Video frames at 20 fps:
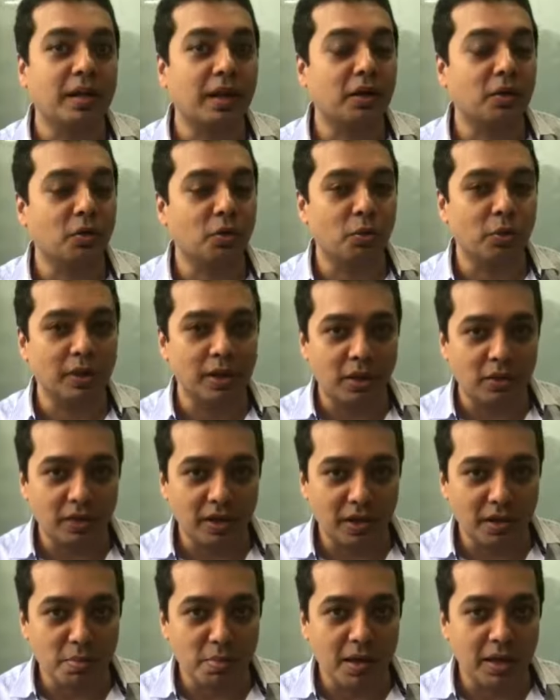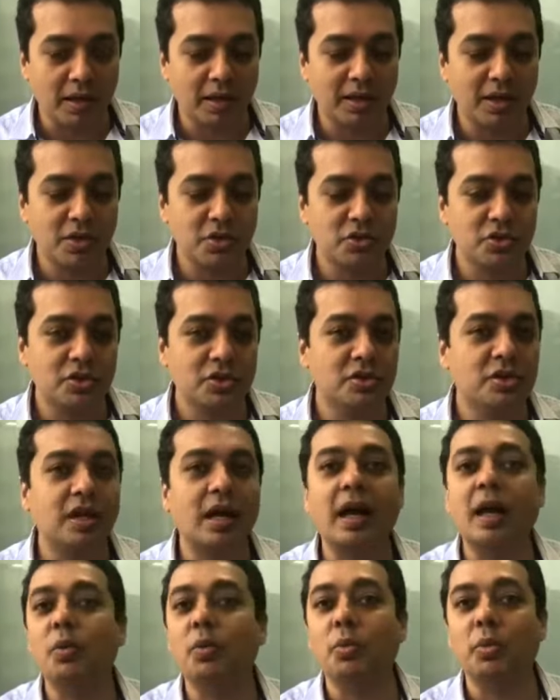that too without any medications
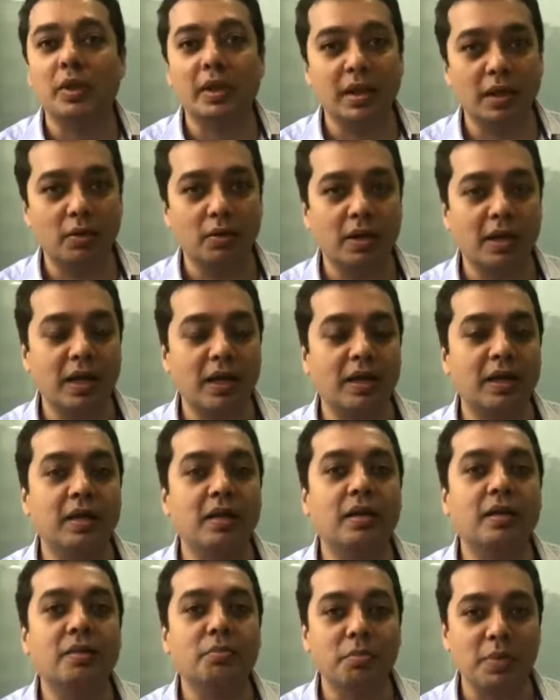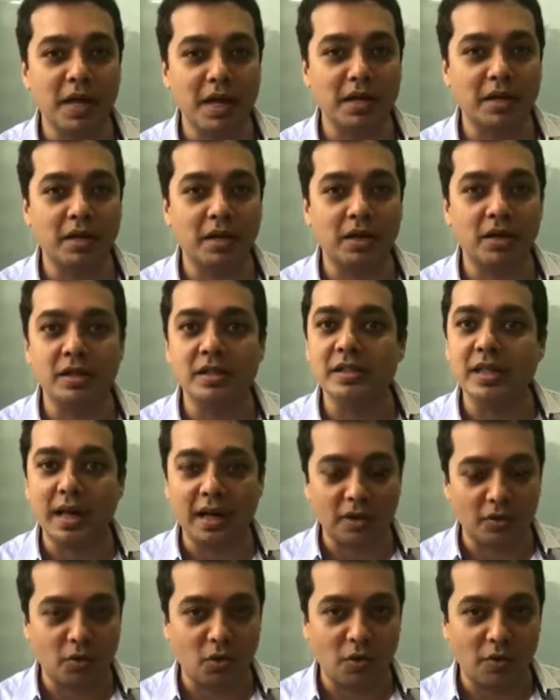and without any painkillers
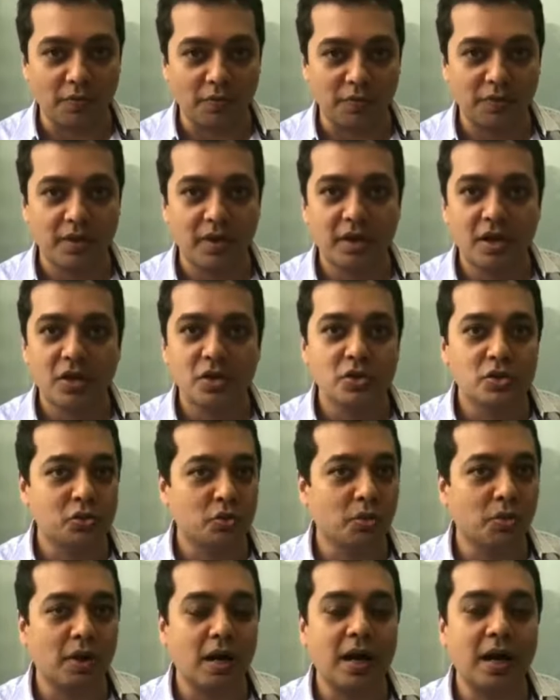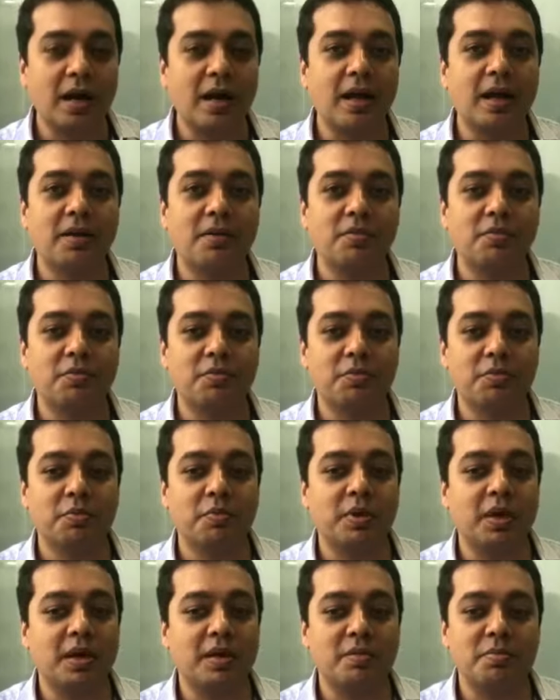at all. So
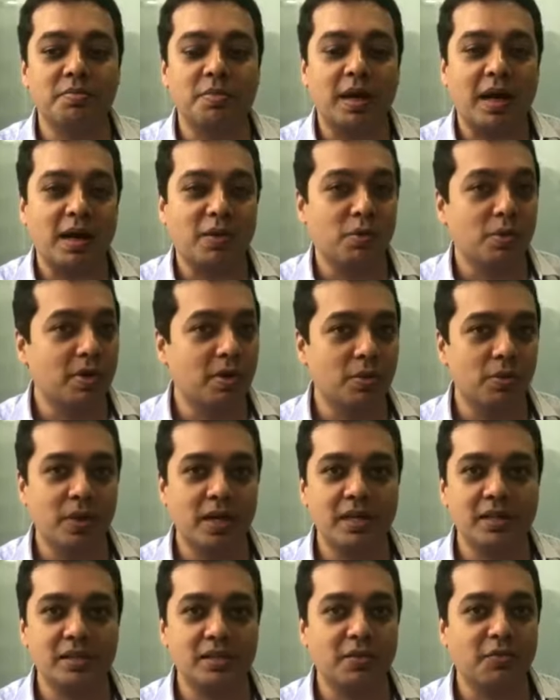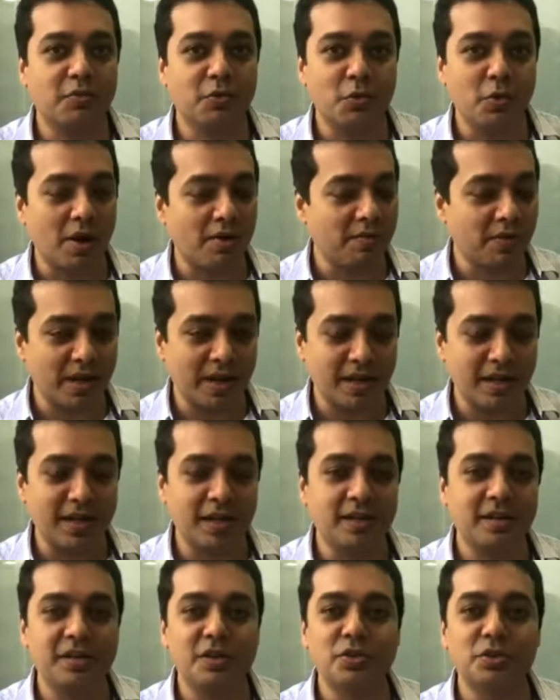I would advise, if you have
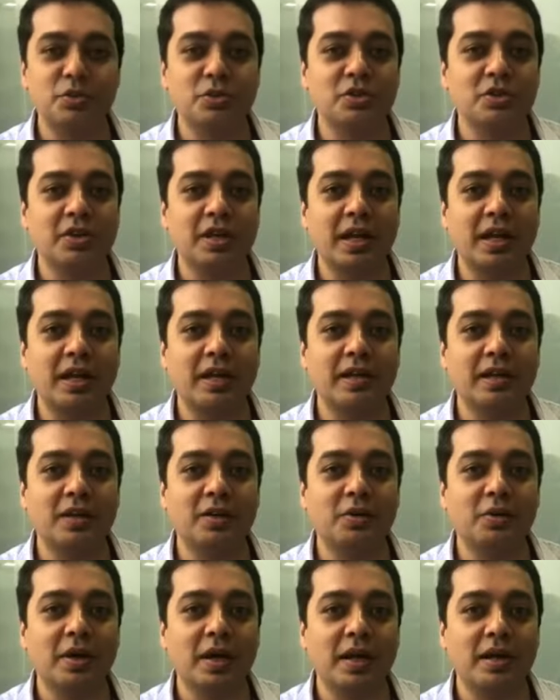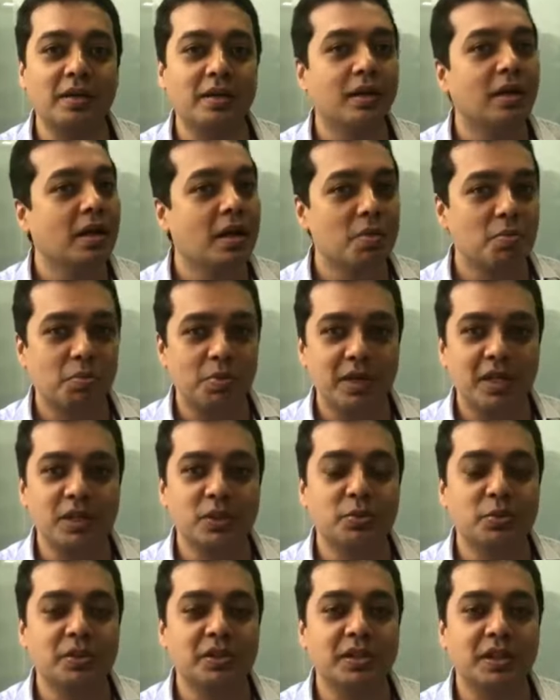any issues related to health,
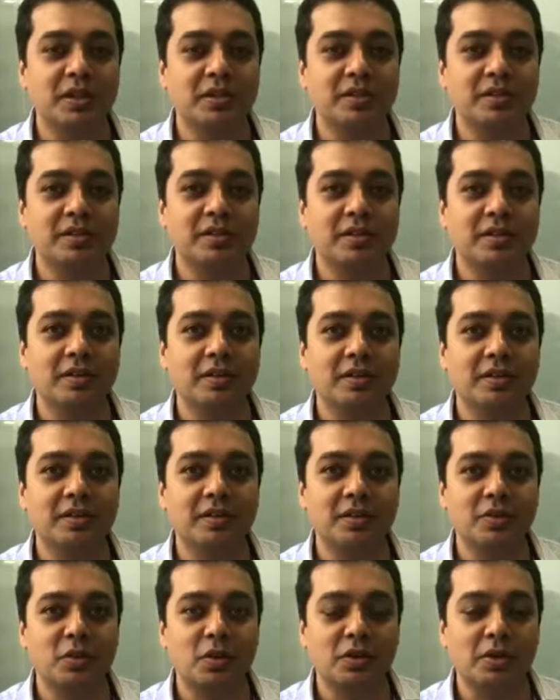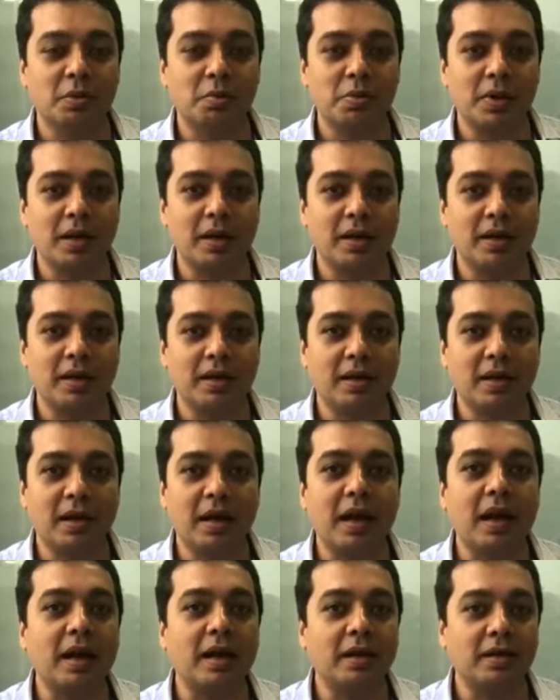please visit Dr. Pandey
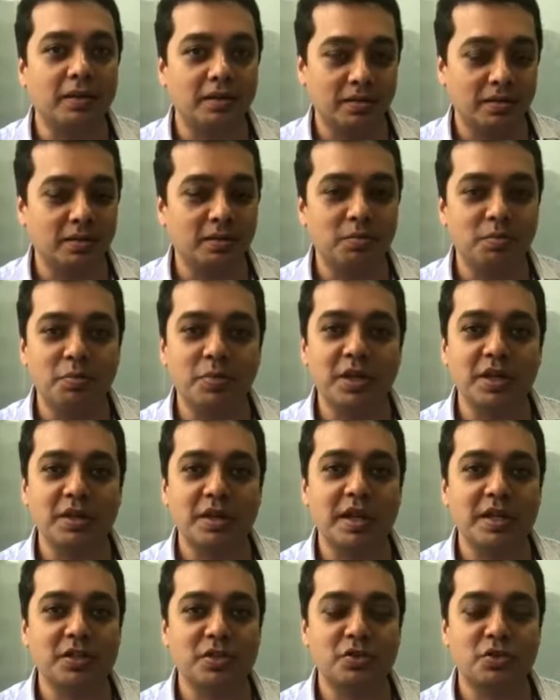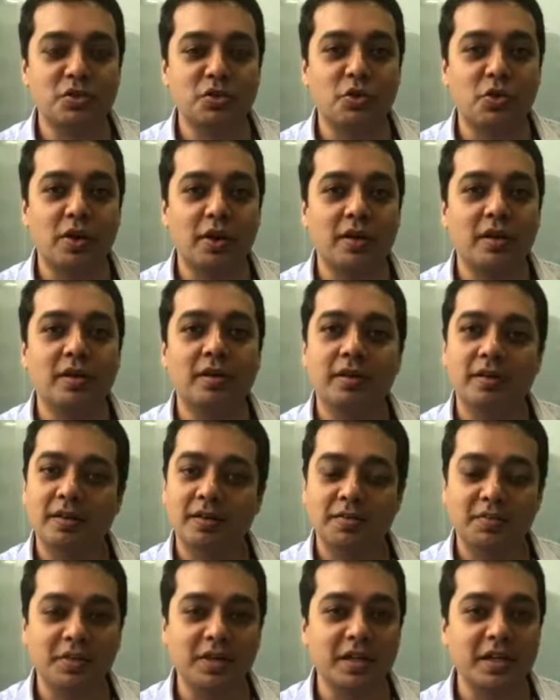and be rest assured
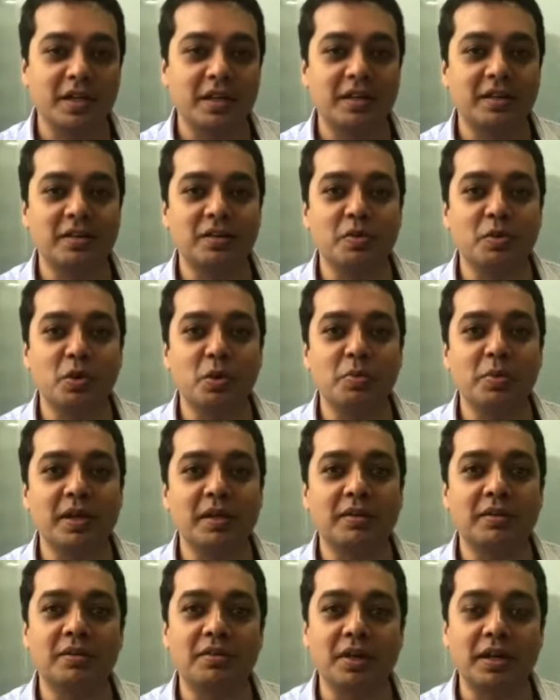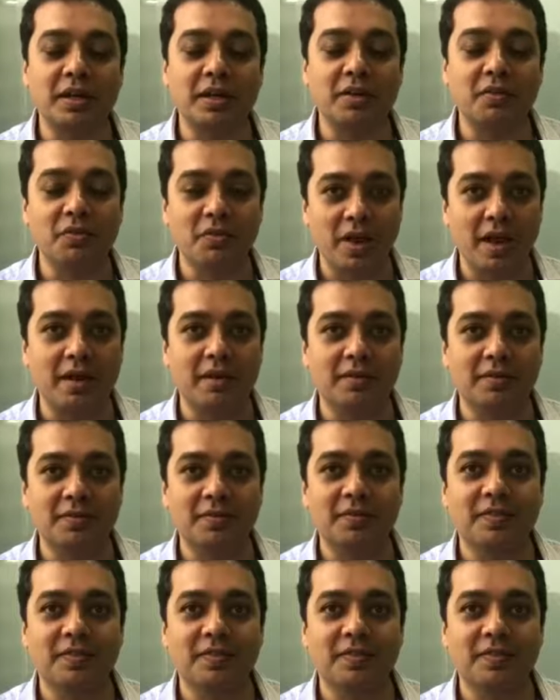that he will be treated well.